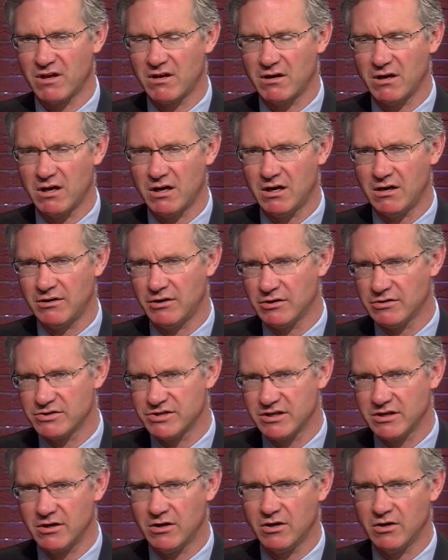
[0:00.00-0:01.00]

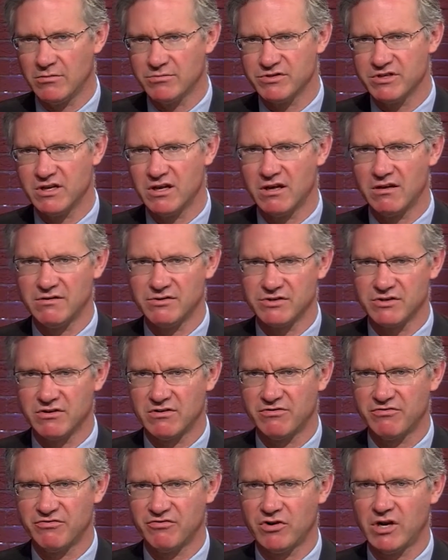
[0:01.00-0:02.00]
nursing homes and others
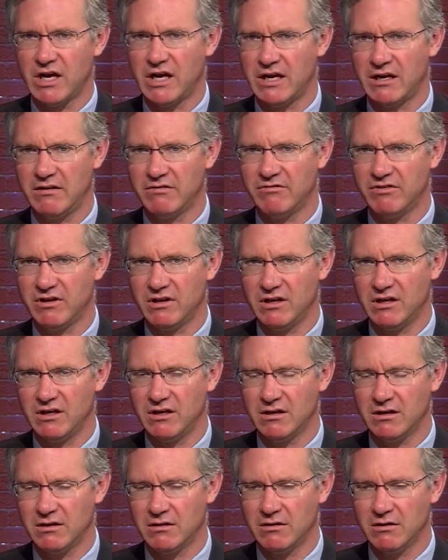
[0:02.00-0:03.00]
are afraid of
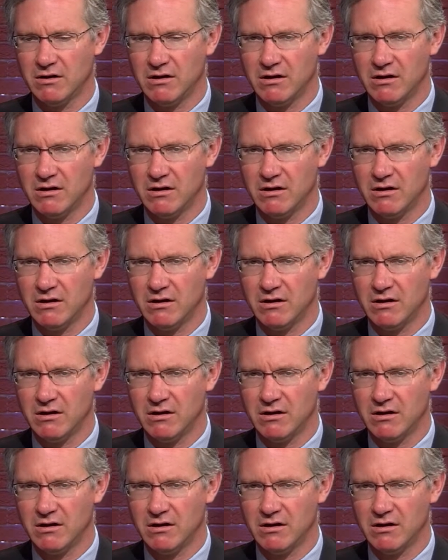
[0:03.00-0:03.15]
the